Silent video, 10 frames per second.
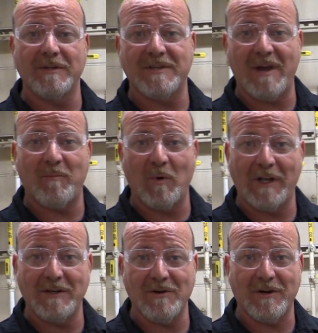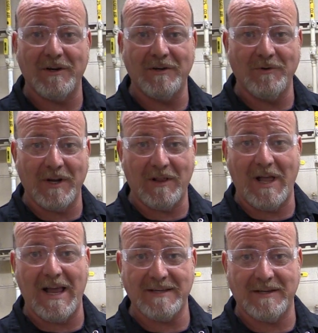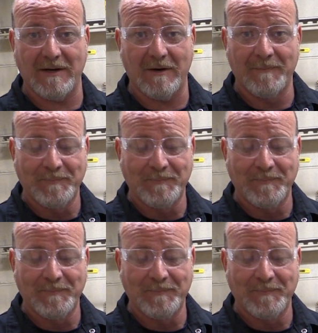the type of welding you're going to do in class here.